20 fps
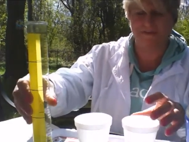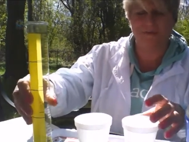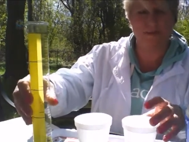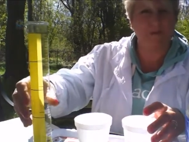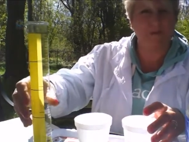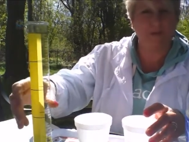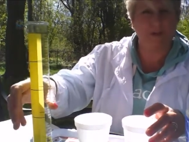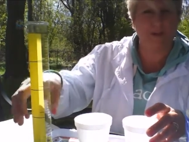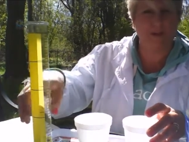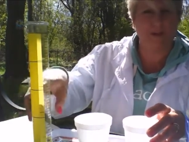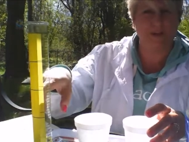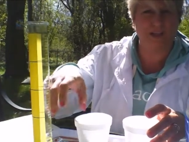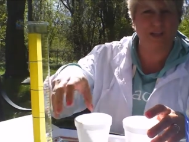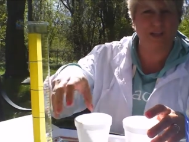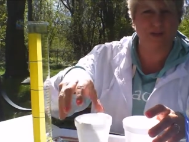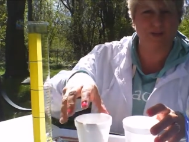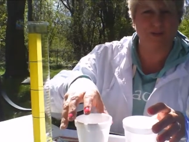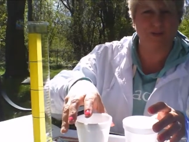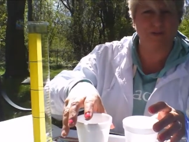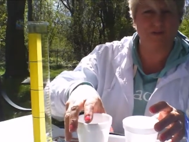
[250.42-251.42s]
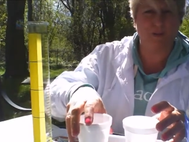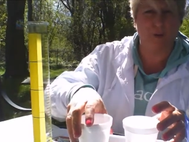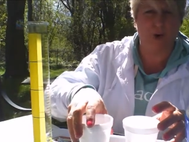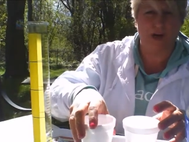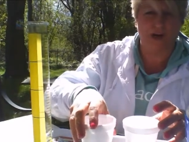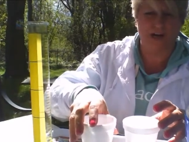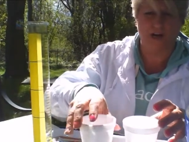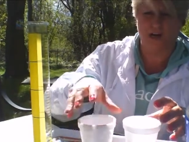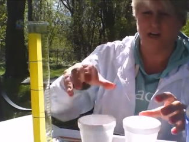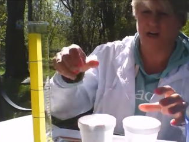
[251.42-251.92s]
milliliters of
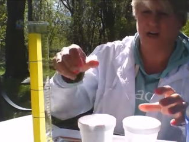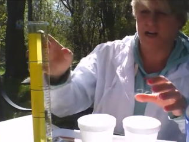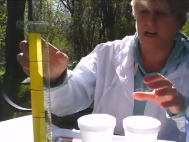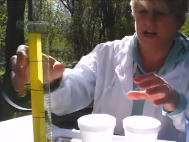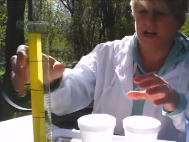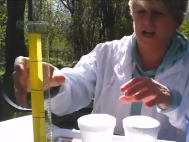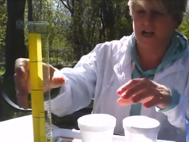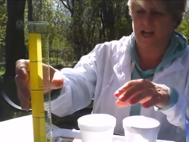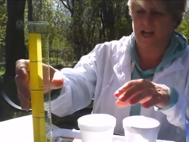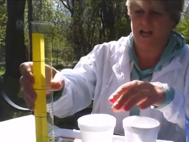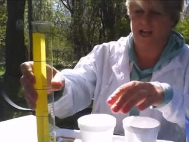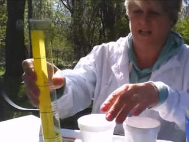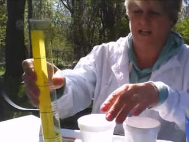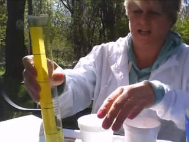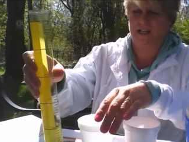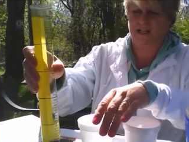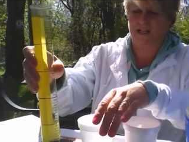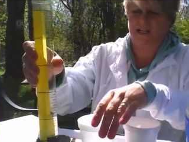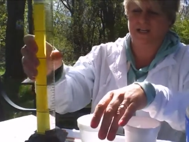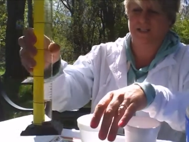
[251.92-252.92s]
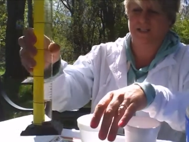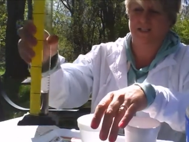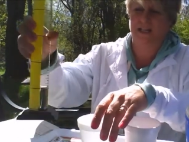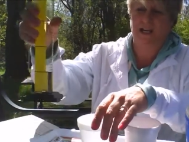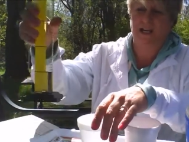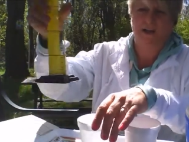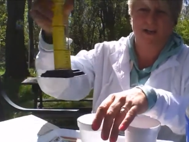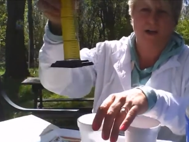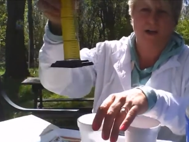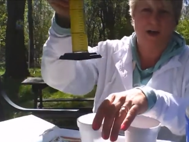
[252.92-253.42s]
water, and in the
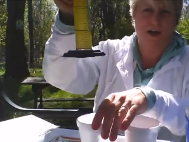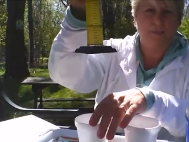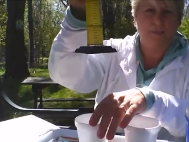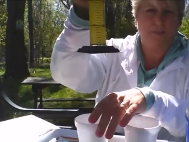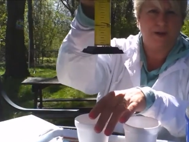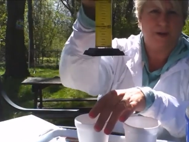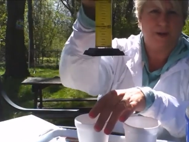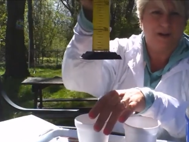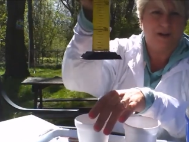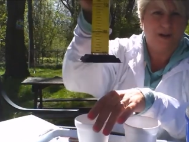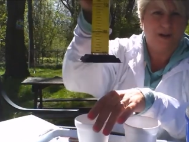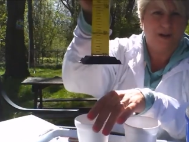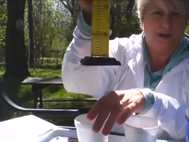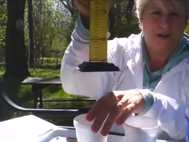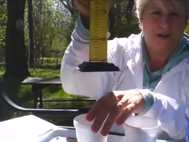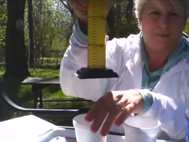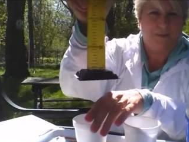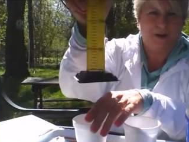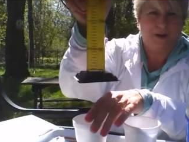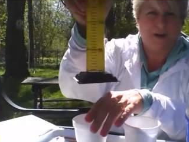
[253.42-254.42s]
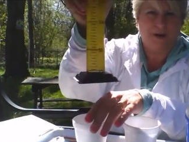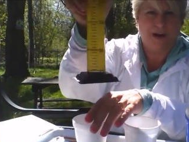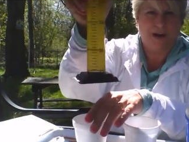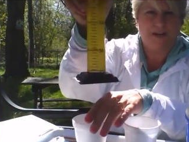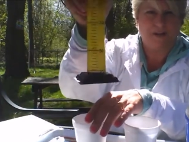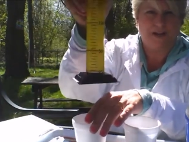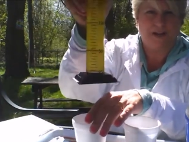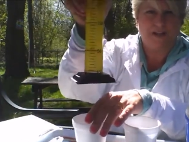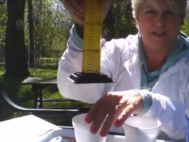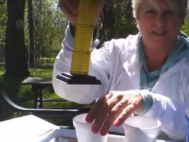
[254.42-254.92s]
second cup, my
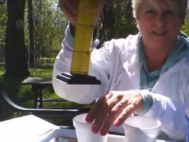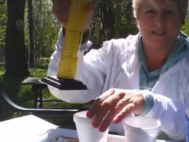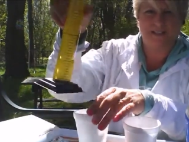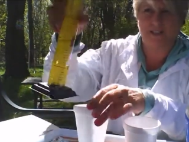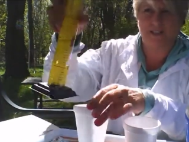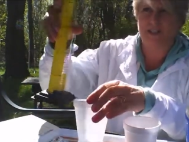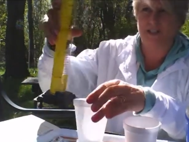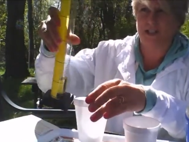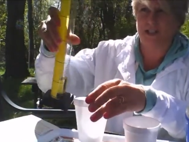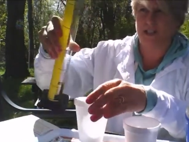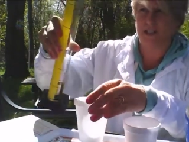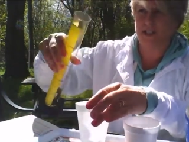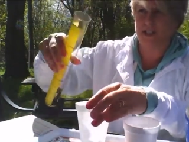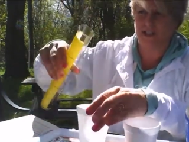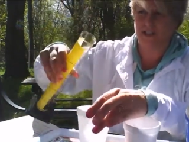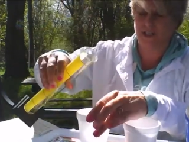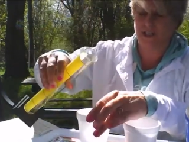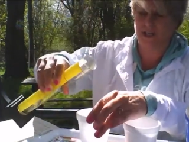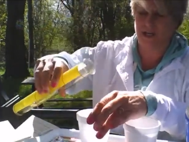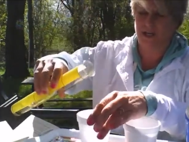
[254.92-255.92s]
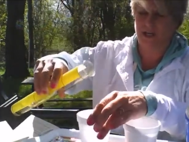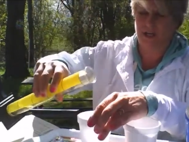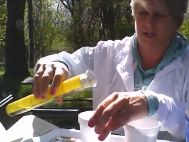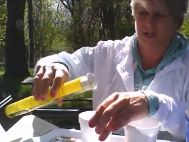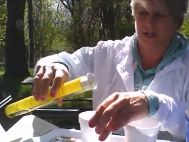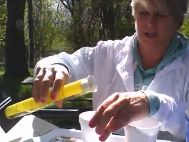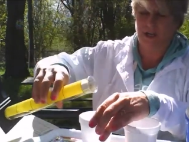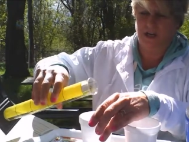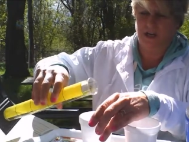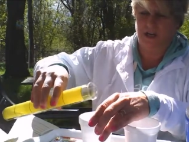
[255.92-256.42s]
graduated cylinder,
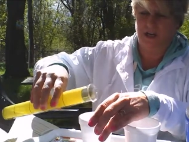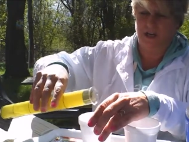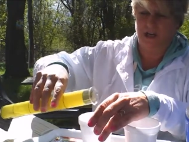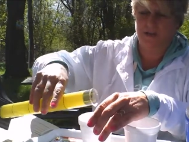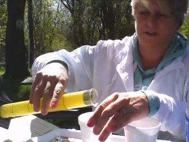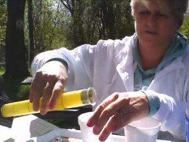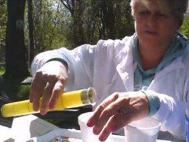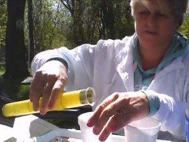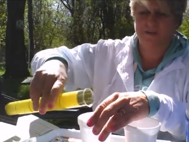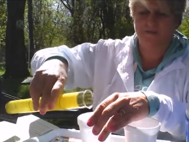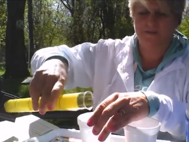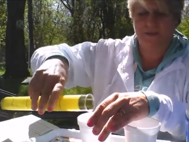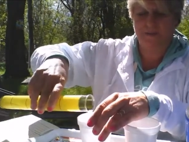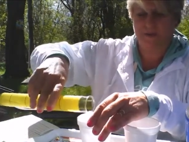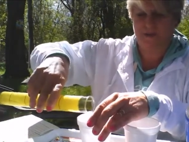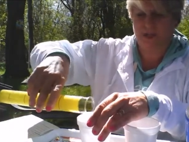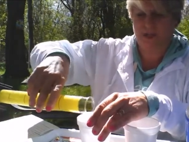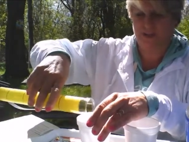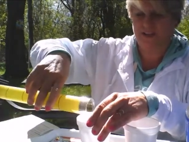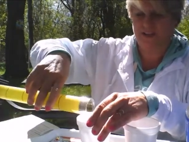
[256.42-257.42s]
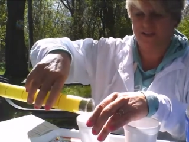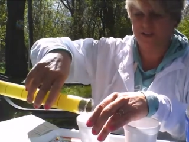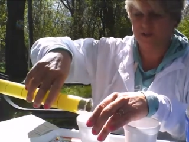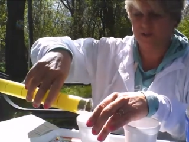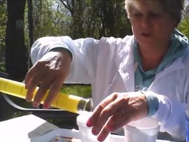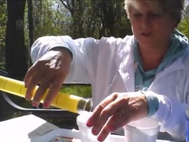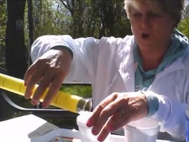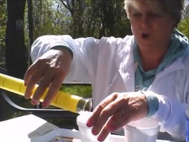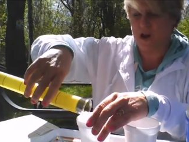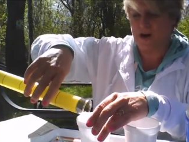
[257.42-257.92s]
another 50 milliliters
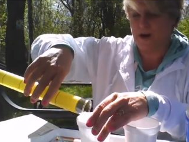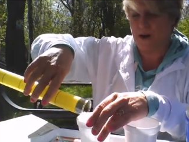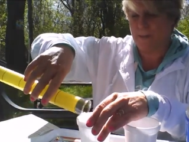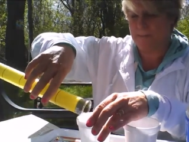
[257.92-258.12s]
of water.